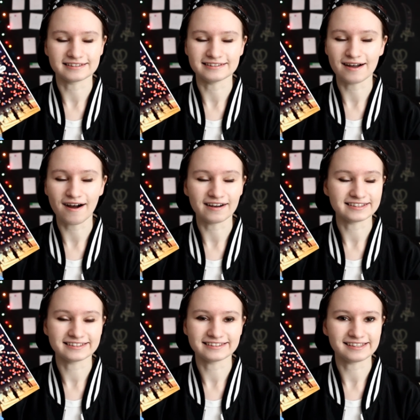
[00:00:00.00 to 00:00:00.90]

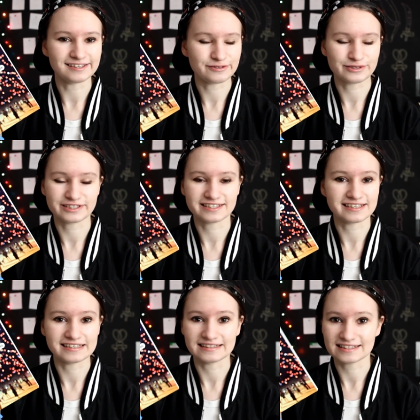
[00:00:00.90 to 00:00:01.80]
not
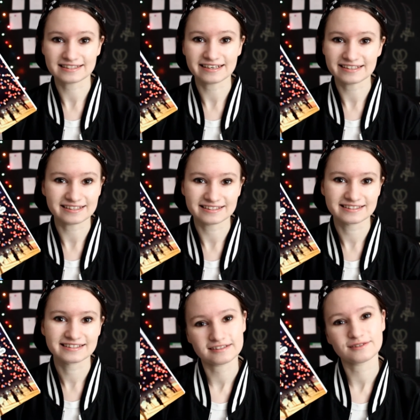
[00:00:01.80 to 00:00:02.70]
interesting in the slightest.